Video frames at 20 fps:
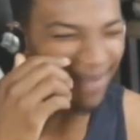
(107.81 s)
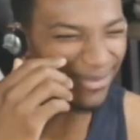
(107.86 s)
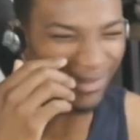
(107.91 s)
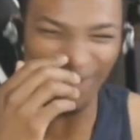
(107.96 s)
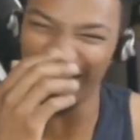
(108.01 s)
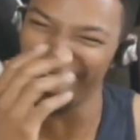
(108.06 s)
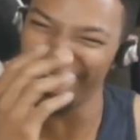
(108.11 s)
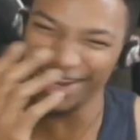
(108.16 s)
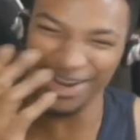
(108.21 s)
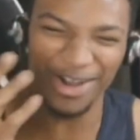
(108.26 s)
I'm
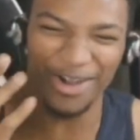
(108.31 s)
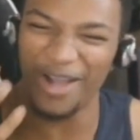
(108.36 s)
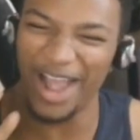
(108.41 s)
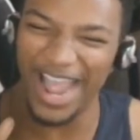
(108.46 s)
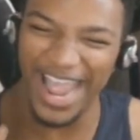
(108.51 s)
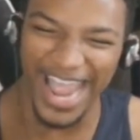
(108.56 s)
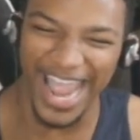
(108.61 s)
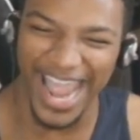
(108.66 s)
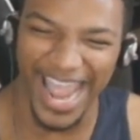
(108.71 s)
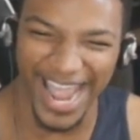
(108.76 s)
trying to go
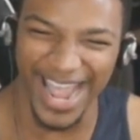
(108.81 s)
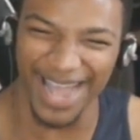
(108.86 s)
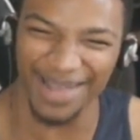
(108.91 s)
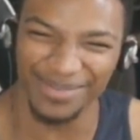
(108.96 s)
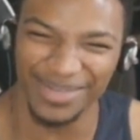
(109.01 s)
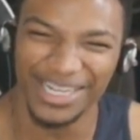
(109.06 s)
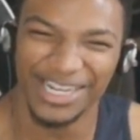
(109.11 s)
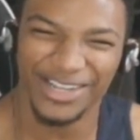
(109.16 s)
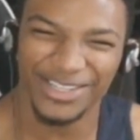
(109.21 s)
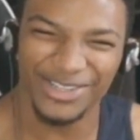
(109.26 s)

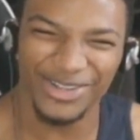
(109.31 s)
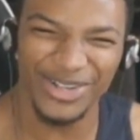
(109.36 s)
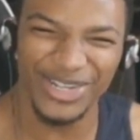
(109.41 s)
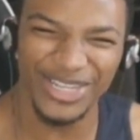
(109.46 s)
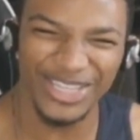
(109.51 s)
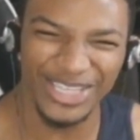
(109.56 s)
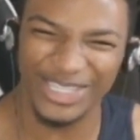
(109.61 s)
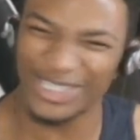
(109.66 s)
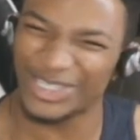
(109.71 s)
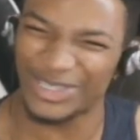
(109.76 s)
ham
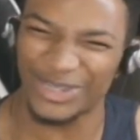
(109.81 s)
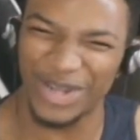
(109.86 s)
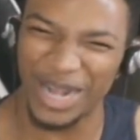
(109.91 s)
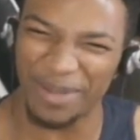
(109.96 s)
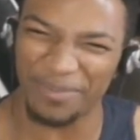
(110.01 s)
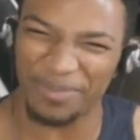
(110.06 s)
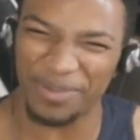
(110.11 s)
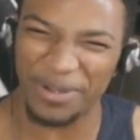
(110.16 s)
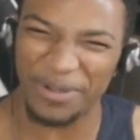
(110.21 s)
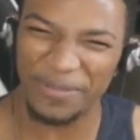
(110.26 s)
during this
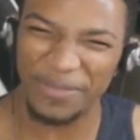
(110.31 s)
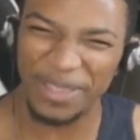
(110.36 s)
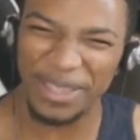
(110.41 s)
trip.